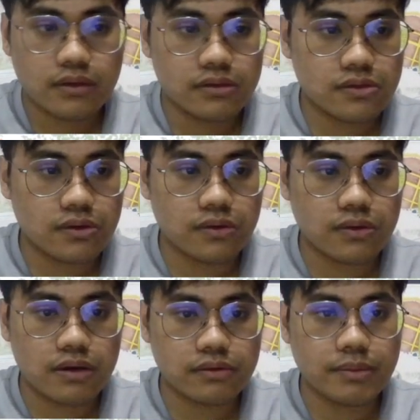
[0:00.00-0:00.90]
So
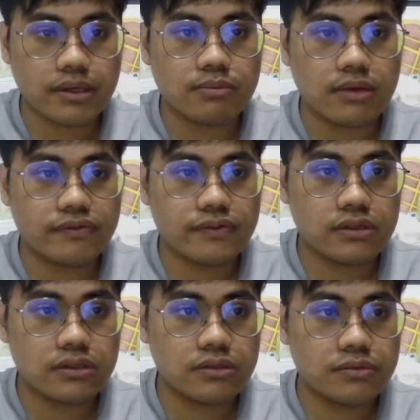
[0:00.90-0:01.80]
how to make a
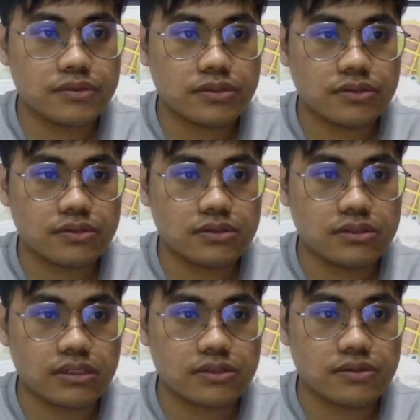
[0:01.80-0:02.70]
buffer? We should
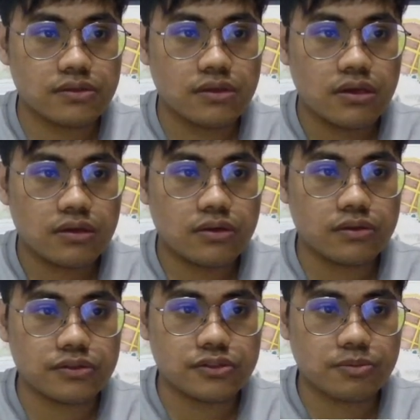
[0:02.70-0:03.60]
just go
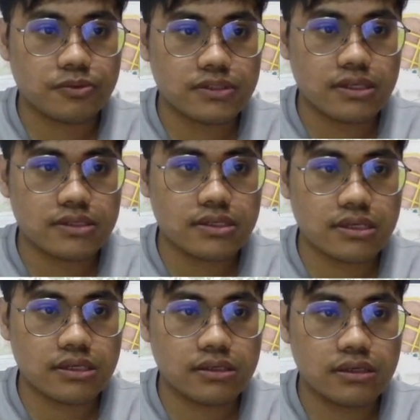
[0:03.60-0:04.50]
to
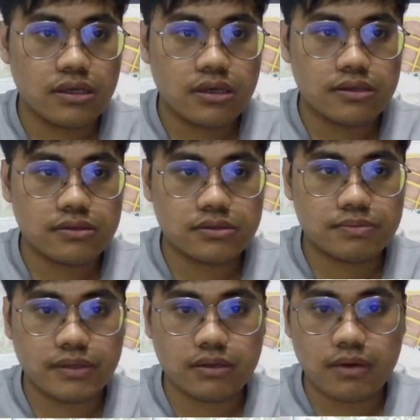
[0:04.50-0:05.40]
geoprocessing,
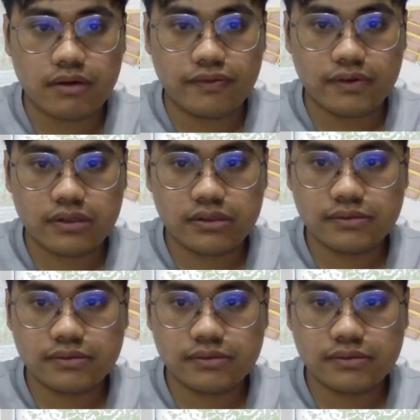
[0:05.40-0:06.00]
pick a buffer.